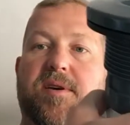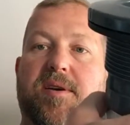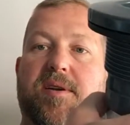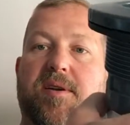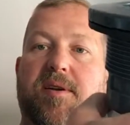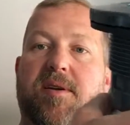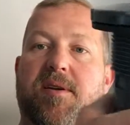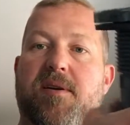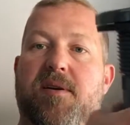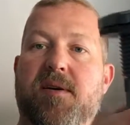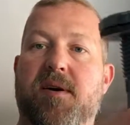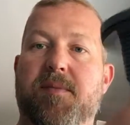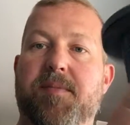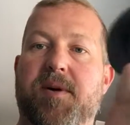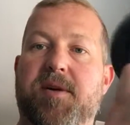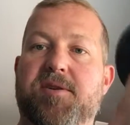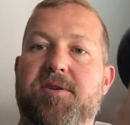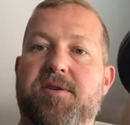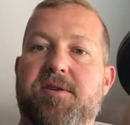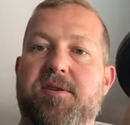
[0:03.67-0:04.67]
80. I'm
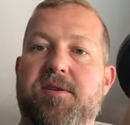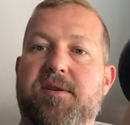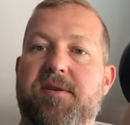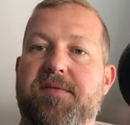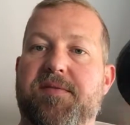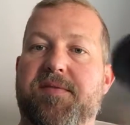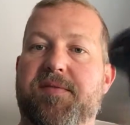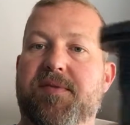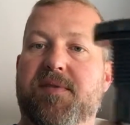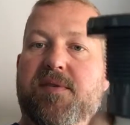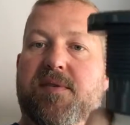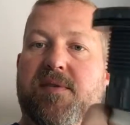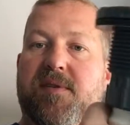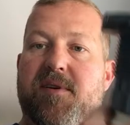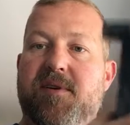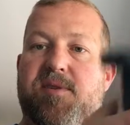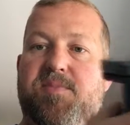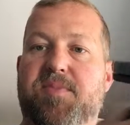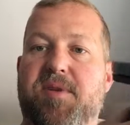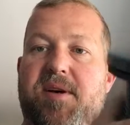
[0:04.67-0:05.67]
not sure if
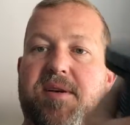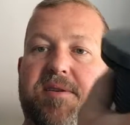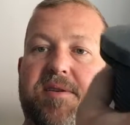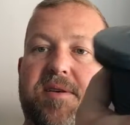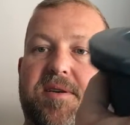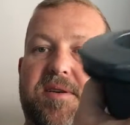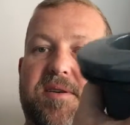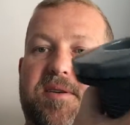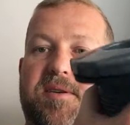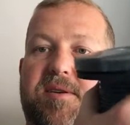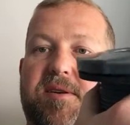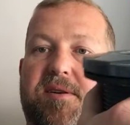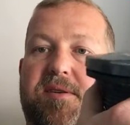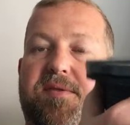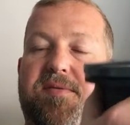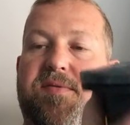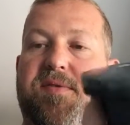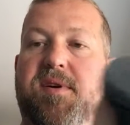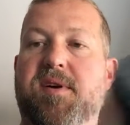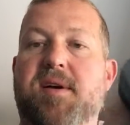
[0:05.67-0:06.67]
this plastic
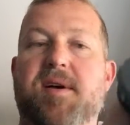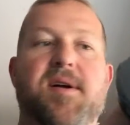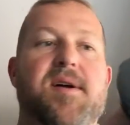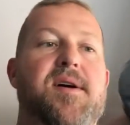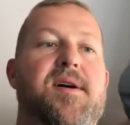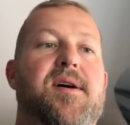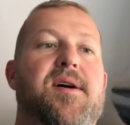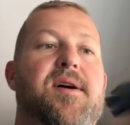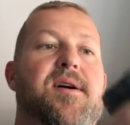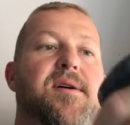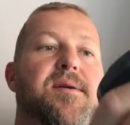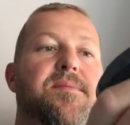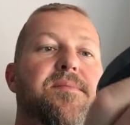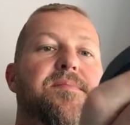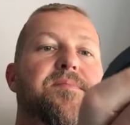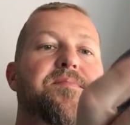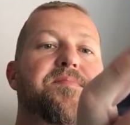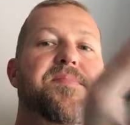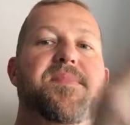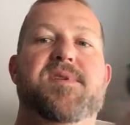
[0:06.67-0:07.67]
itself,
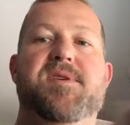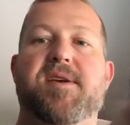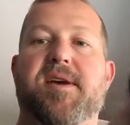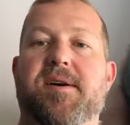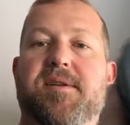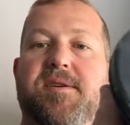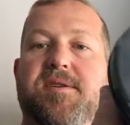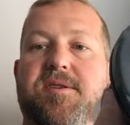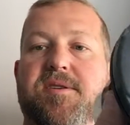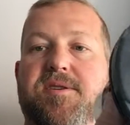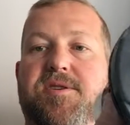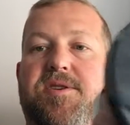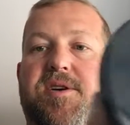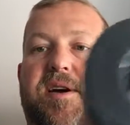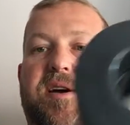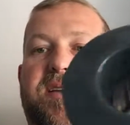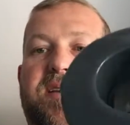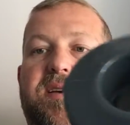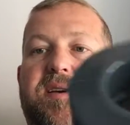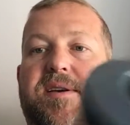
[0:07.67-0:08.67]
see how this is
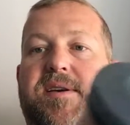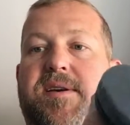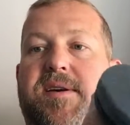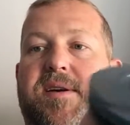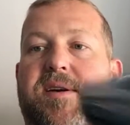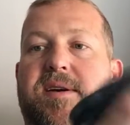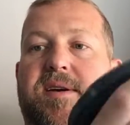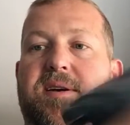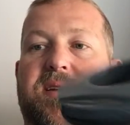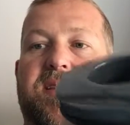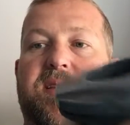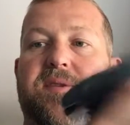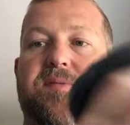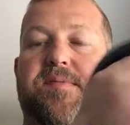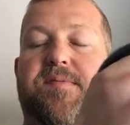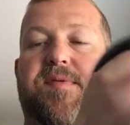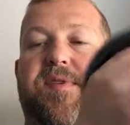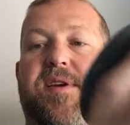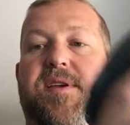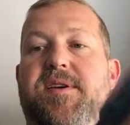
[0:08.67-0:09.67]
shiny? The
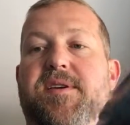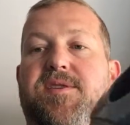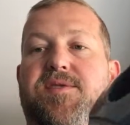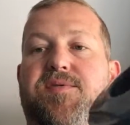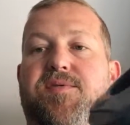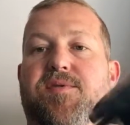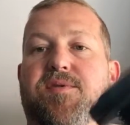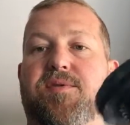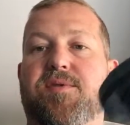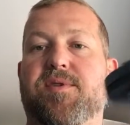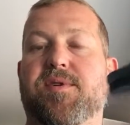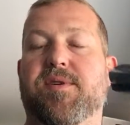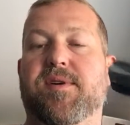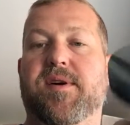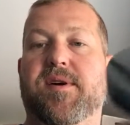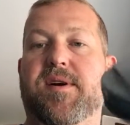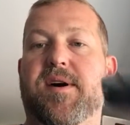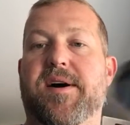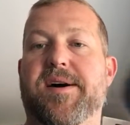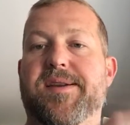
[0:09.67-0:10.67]
fittings for
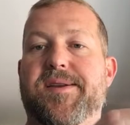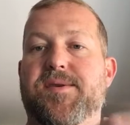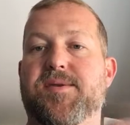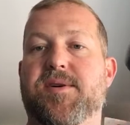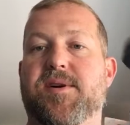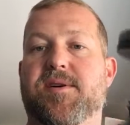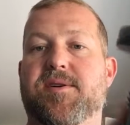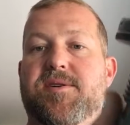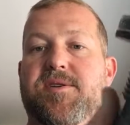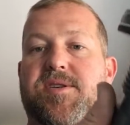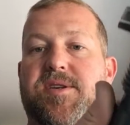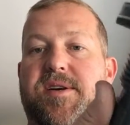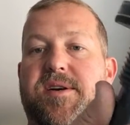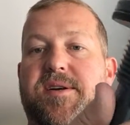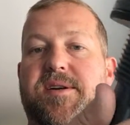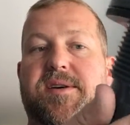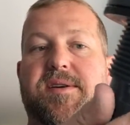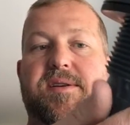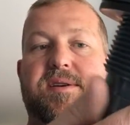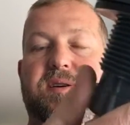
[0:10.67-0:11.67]
a conduit aren't
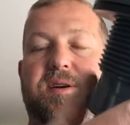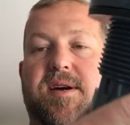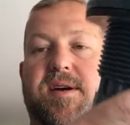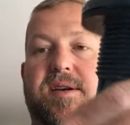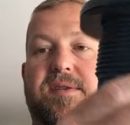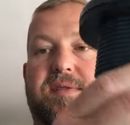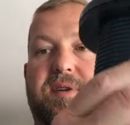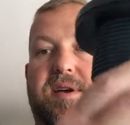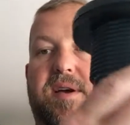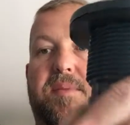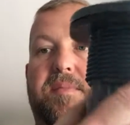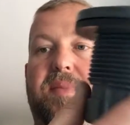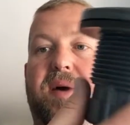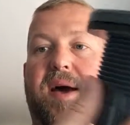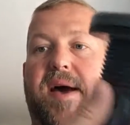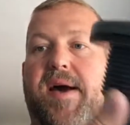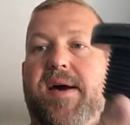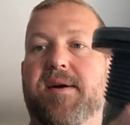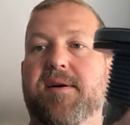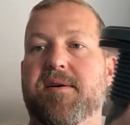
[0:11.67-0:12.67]
shiny. They're kind of like a
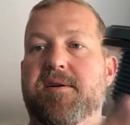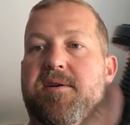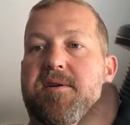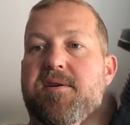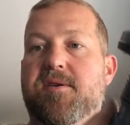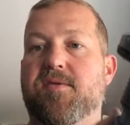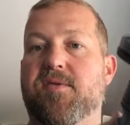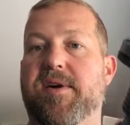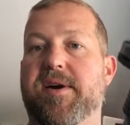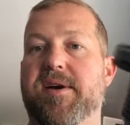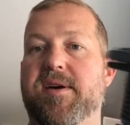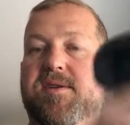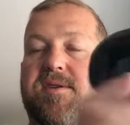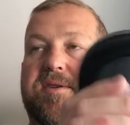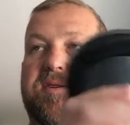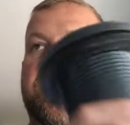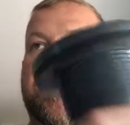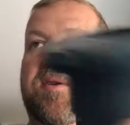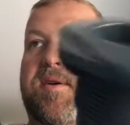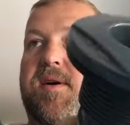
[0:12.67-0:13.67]
matte gray.
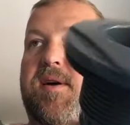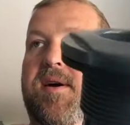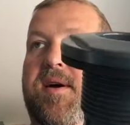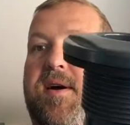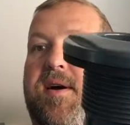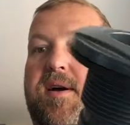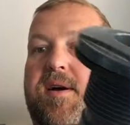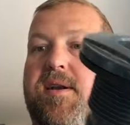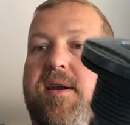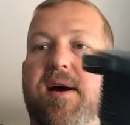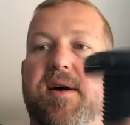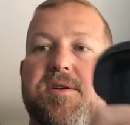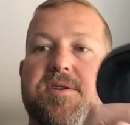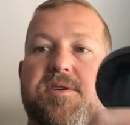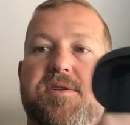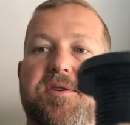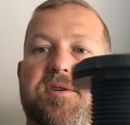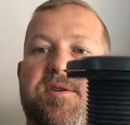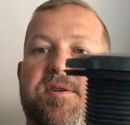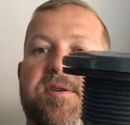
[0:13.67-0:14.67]
So not
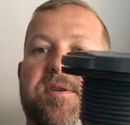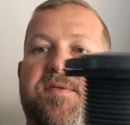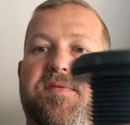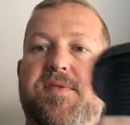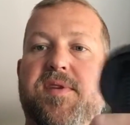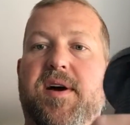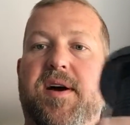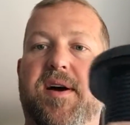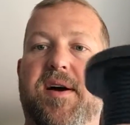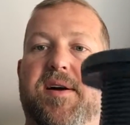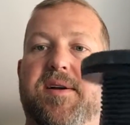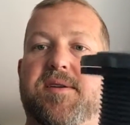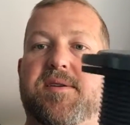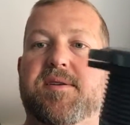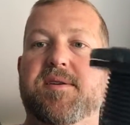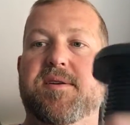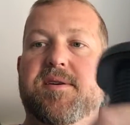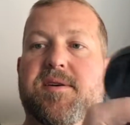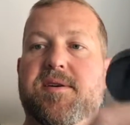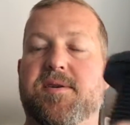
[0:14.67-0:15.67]
sure if not
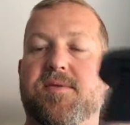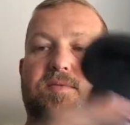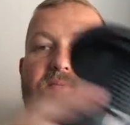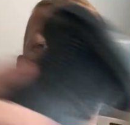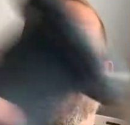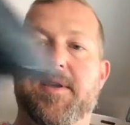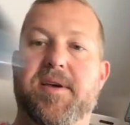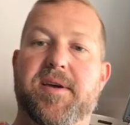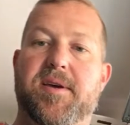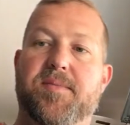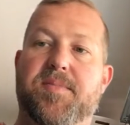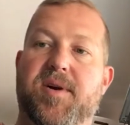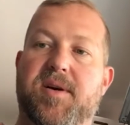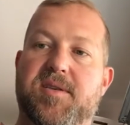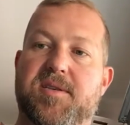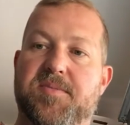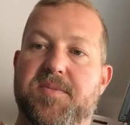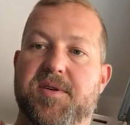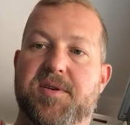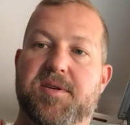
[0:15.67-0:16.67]
what they could
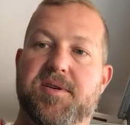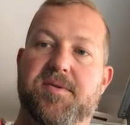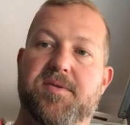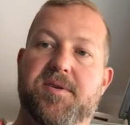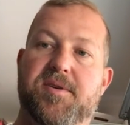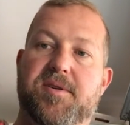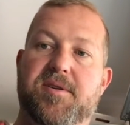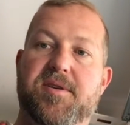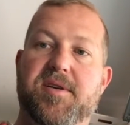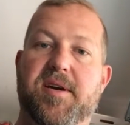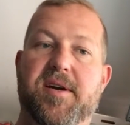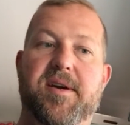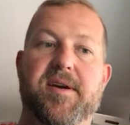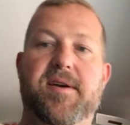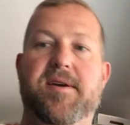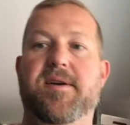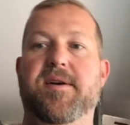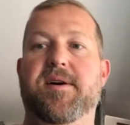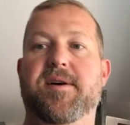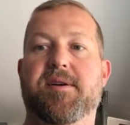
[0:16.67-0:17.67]
possibly do in your
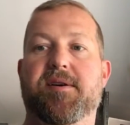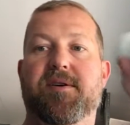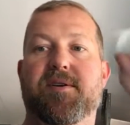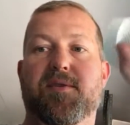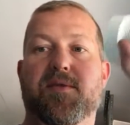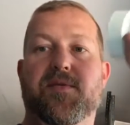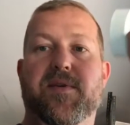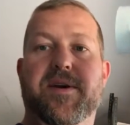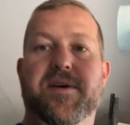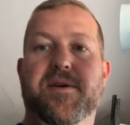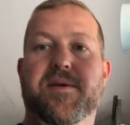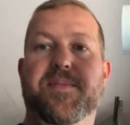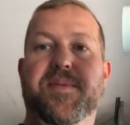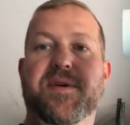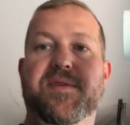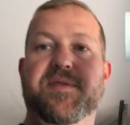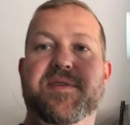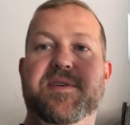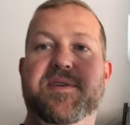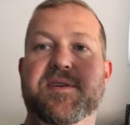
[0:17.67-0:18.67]
tank. I know regular
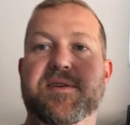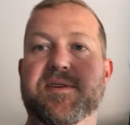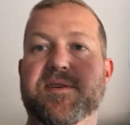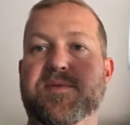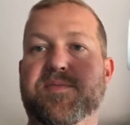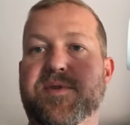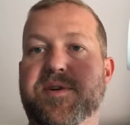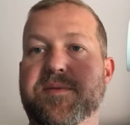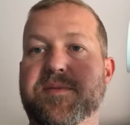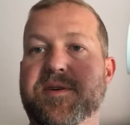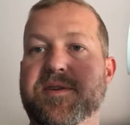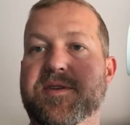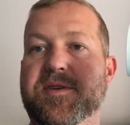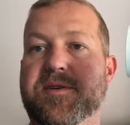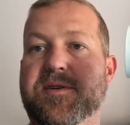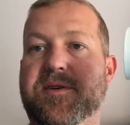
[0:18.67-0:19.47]
PVC is pretty much